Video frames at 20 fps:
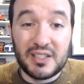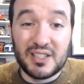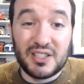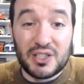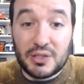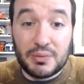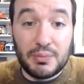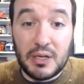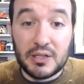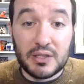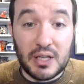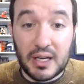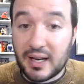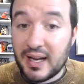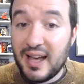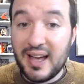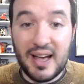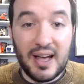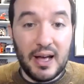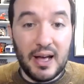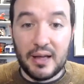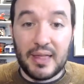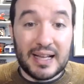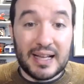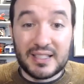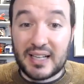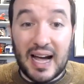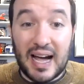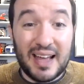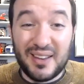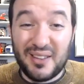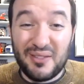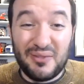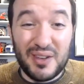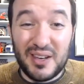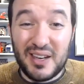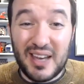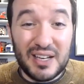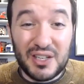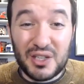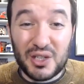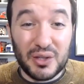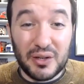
It just means like that's kind of the nature